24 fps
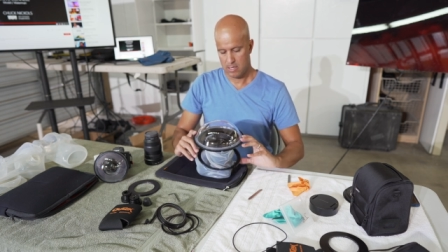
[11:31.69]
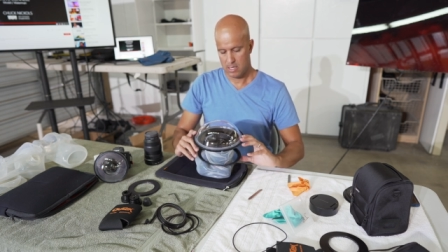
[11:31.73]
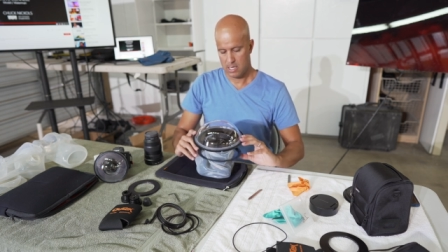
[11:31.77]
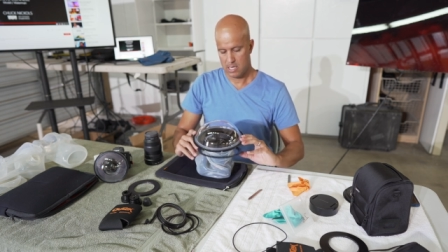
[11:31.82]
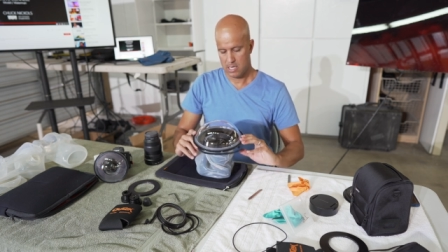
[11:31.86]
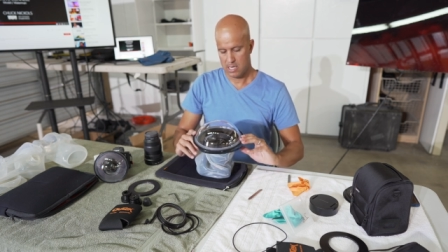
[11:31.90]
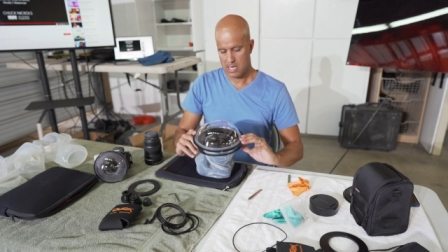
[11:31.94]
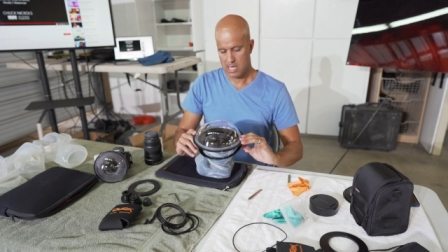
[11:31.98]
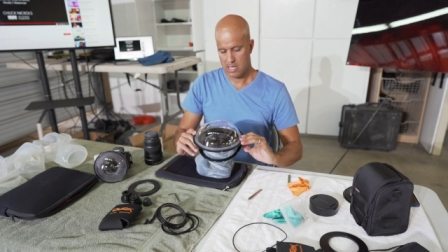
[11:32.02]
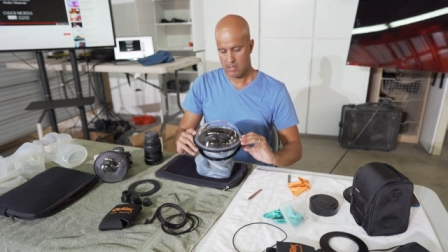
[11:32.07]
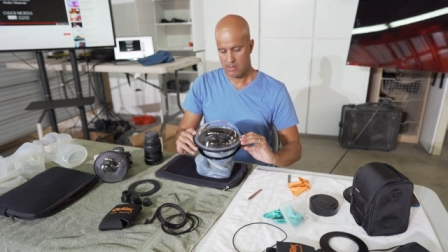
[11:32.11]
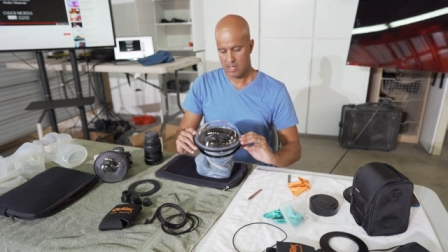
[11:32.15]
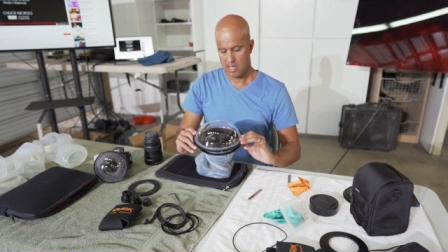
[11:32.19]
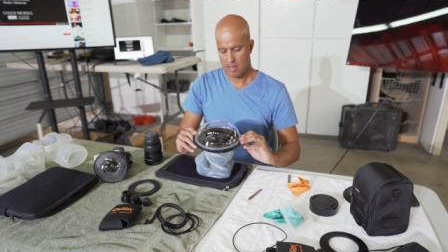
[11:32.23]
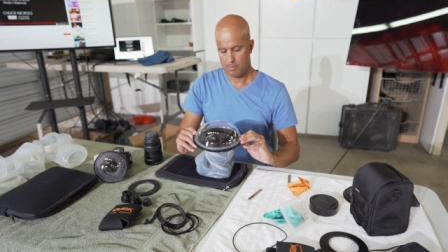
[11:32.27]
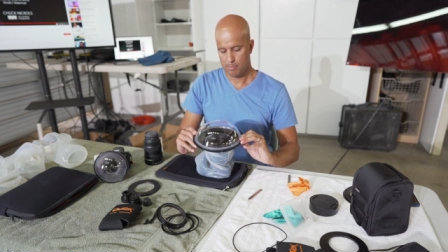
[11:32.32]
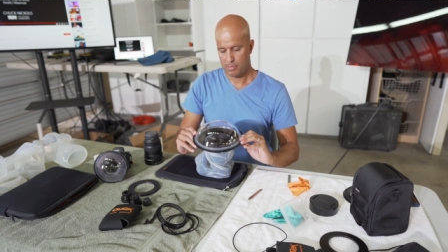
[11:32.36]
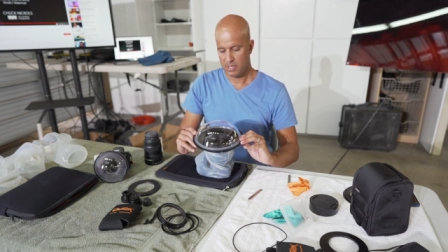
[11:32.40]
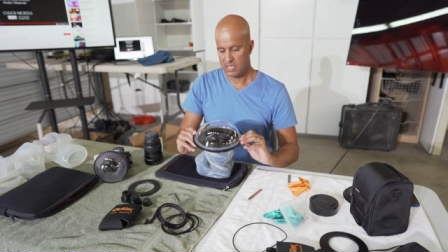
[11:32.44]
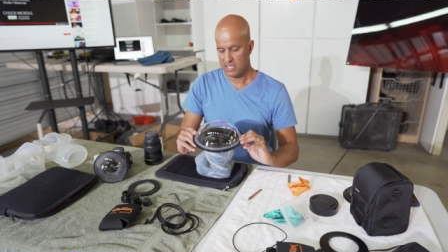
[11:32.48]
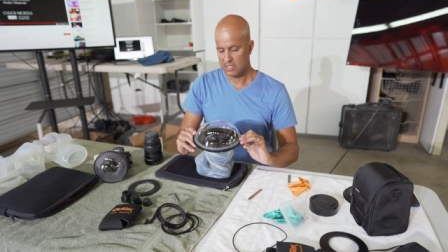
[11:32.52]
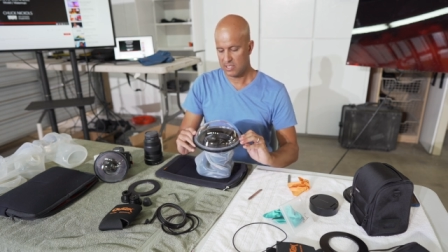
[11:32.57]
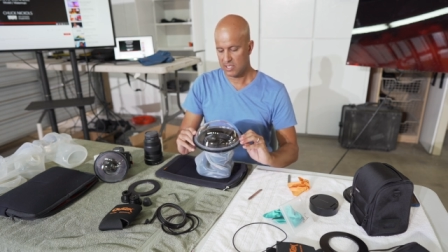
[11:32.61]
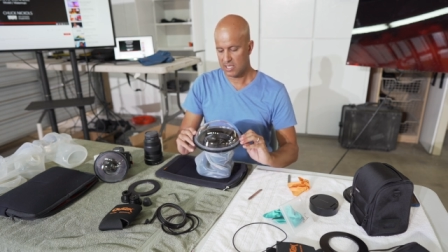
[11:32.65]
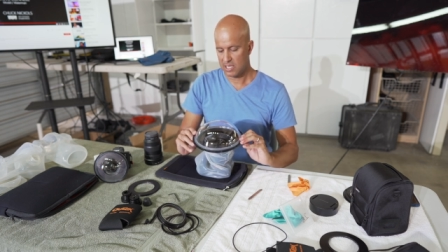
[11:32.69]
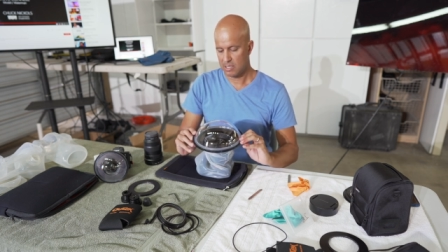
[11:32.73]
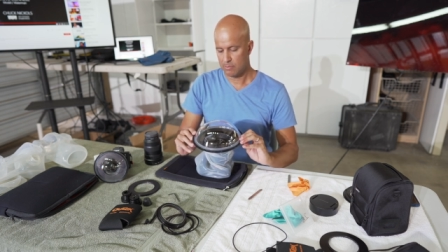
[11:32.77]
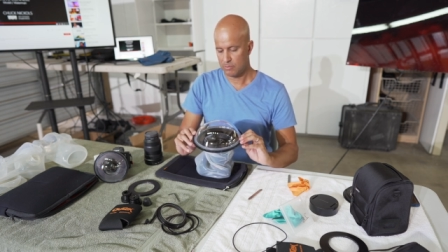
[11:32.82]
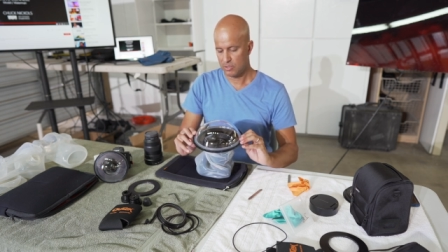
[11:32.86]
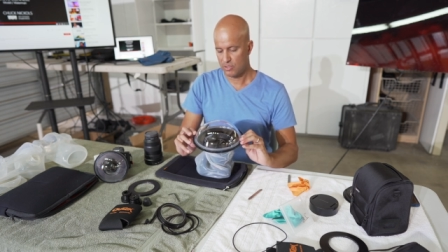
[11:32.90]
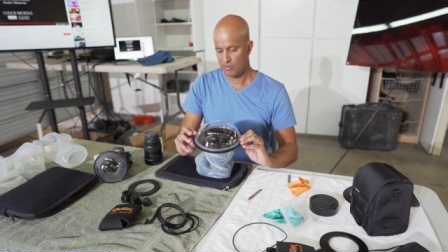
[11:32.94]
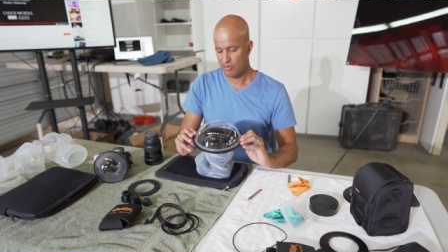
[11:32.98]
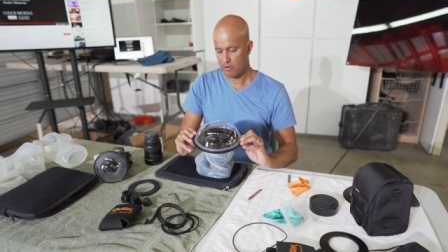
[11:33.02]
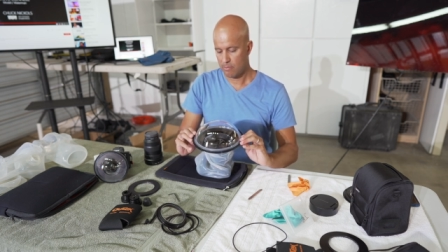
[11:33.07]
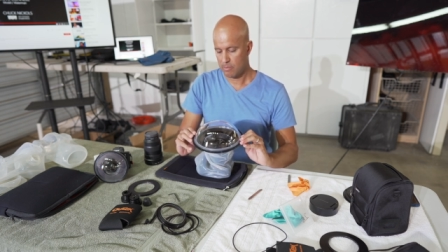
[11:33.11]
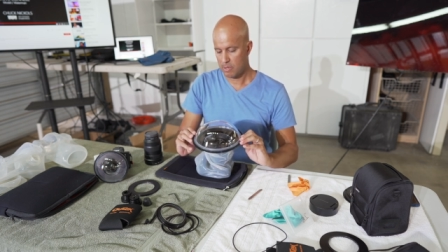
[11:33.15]
And now that piece
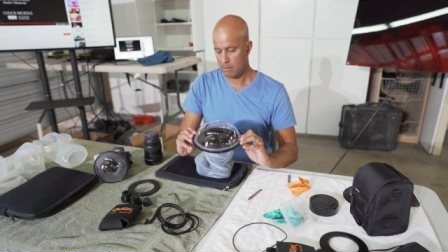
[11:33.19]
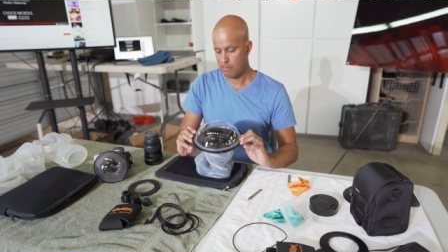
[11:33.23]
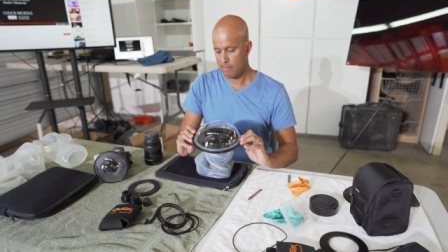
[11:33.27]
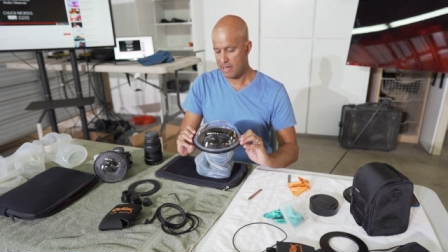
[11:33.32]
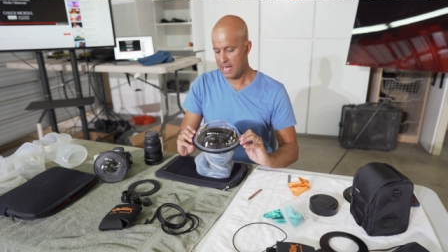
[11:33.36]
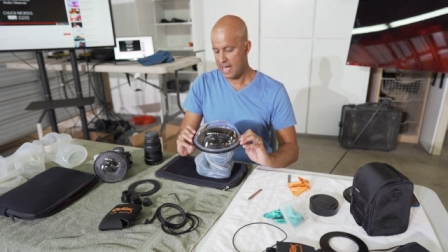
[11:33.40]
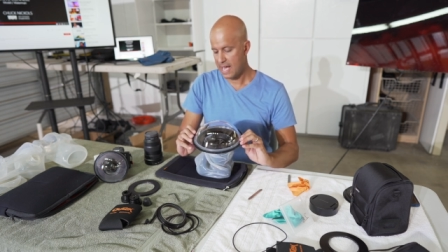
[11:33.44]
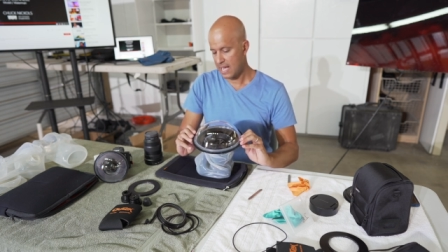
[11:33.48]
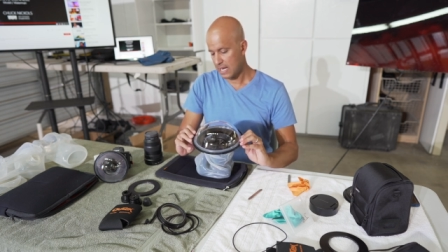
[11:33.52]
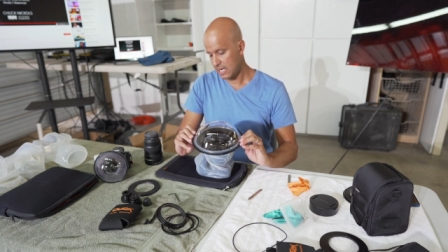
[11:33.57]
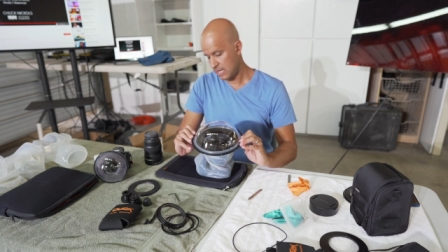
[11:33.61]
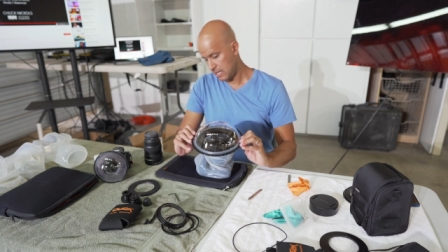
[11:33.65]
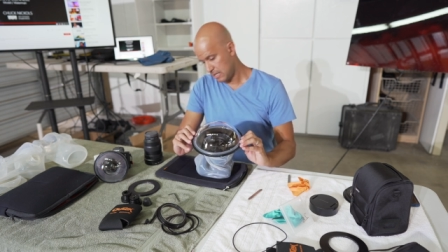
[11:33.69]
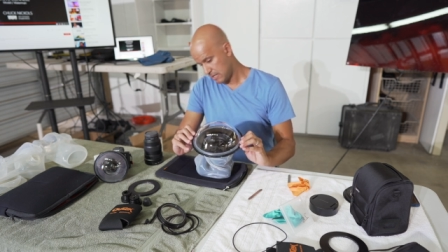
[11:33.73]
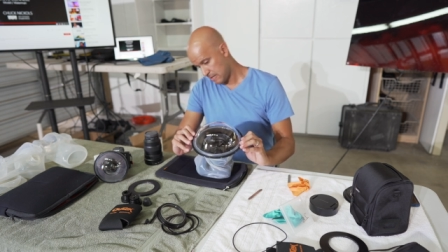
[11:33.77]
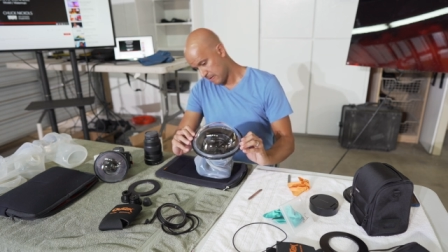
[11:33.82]
comes from the back.